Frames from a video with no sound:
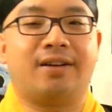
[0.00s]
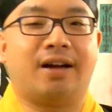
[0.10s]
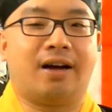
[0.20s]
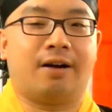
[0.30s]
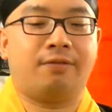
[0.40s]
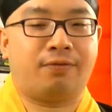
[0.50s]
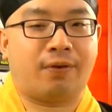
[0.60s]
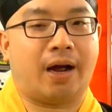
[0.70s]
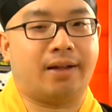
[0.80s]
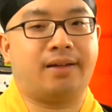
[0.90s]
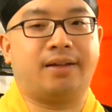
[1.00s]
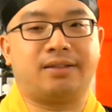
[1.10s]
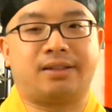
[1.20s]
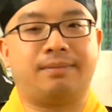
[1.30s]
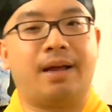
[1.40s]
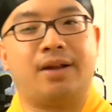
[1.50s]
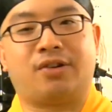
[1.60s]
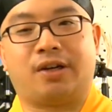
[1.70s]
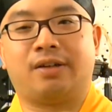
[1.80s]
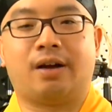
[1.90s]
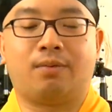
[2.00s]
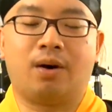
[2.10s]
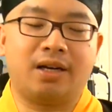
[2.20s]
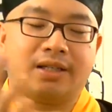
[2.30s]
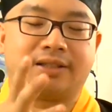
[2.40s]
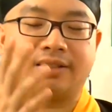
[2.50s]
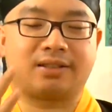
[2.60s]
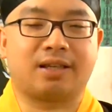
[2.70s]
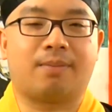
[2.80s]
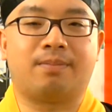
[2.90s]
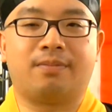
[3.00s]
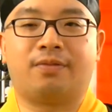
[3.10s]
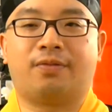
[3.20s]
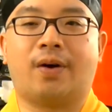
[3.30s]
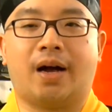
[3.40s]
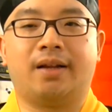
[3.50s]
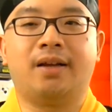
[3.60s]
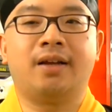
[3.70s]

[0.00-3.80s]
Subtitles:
Faat is the magic. Now, what is Saam Faat?